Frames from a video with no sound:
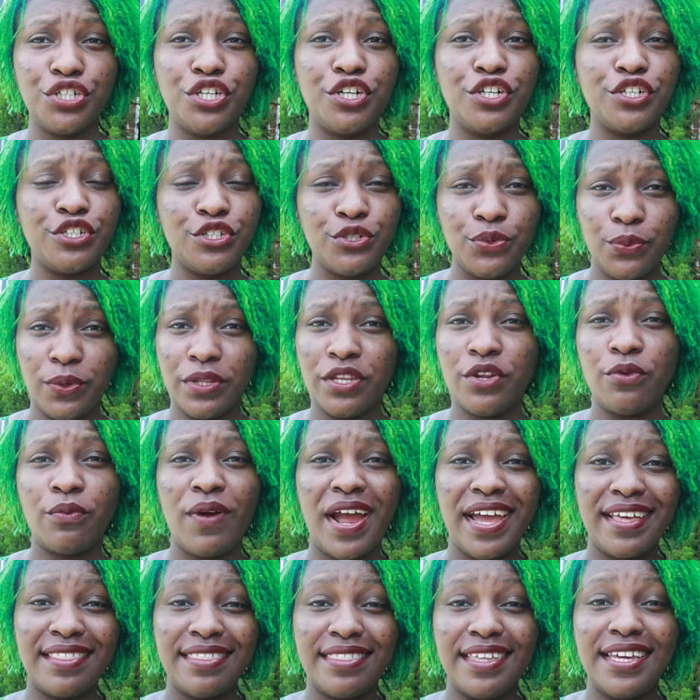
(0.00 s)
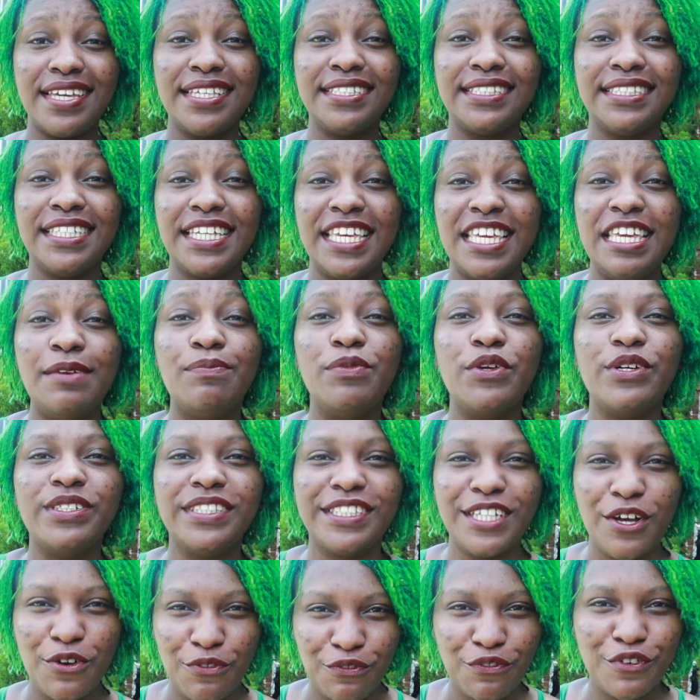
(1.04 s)
you're doing the right things to keep
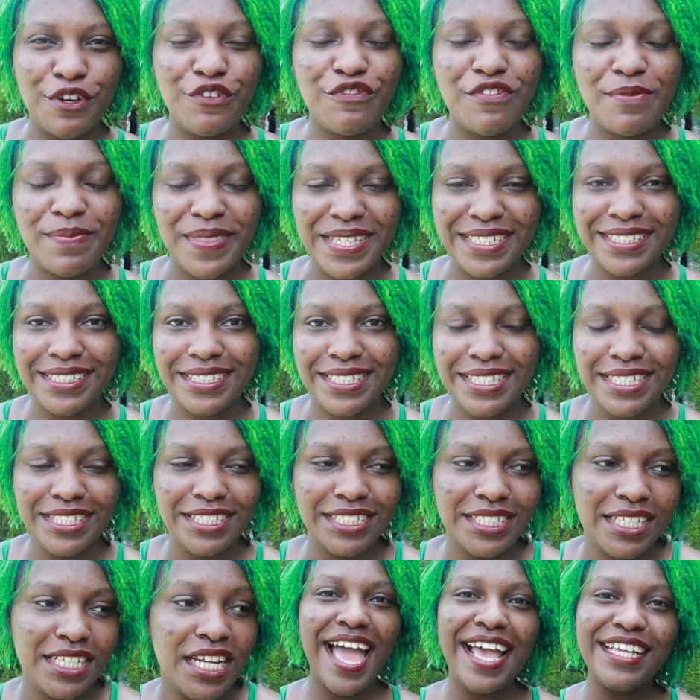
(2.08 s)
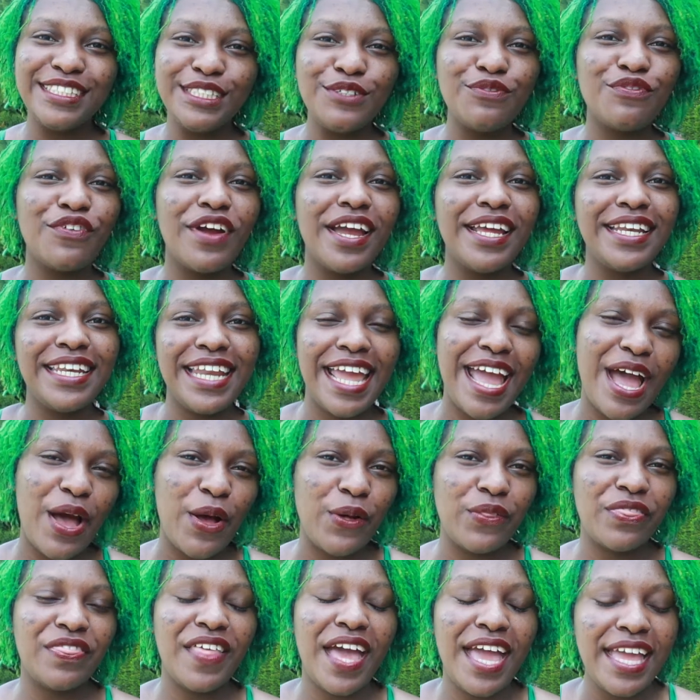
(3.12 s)
yourself free from this addiction. As of right
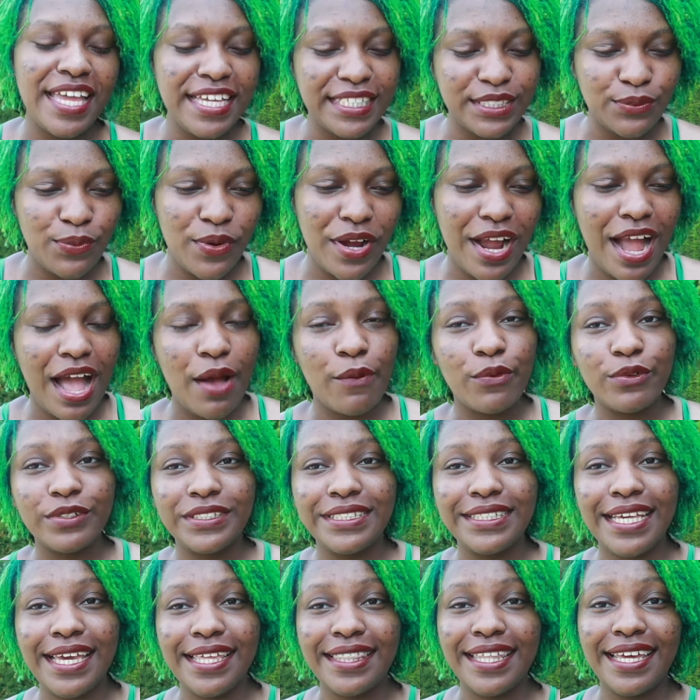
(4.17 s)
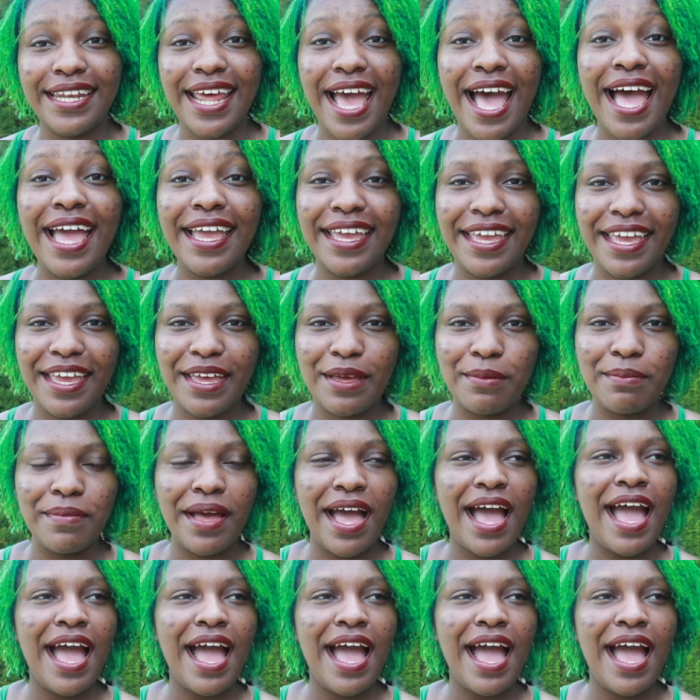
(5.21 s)
now, that is where I will say that I am.